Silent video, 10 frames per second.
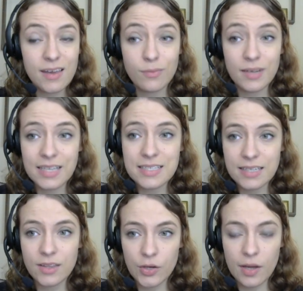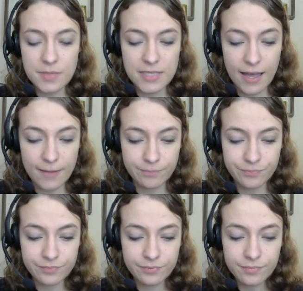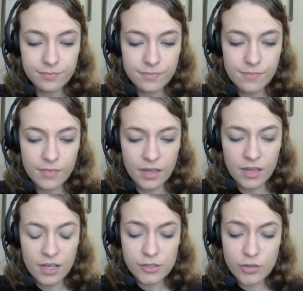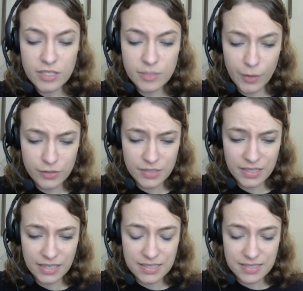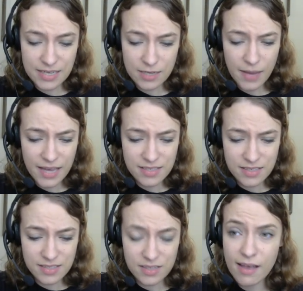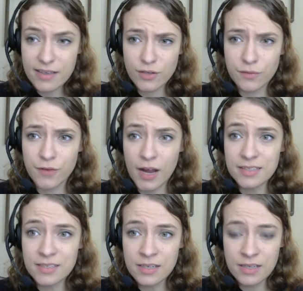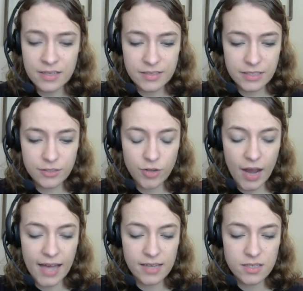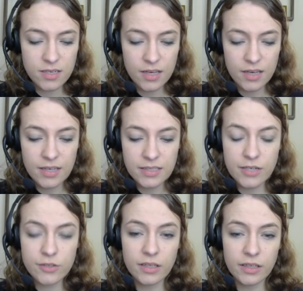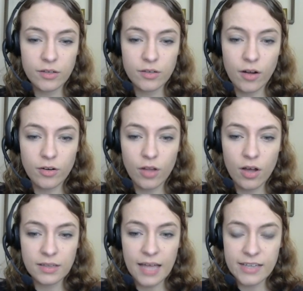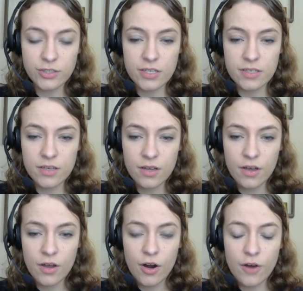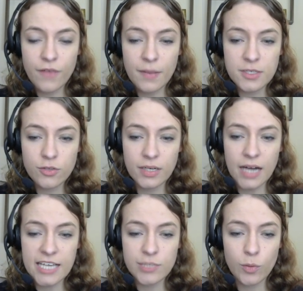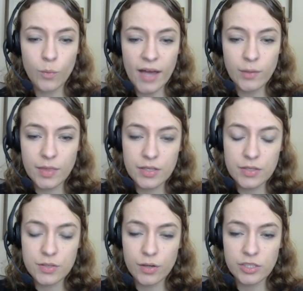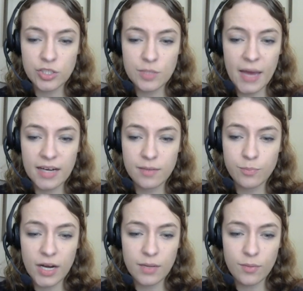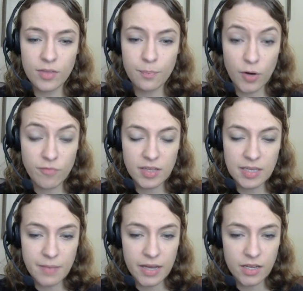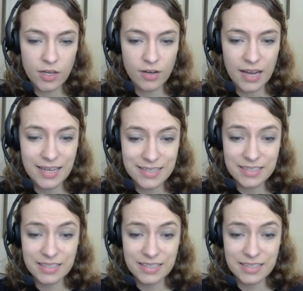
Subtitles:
really did look upset. So this person in a ski mask still has your friend? Deirdre asked. Tears glittered on her long lashes. Her famous green eyes were wide with concern as she patted Brady with a perfectly manicured hand.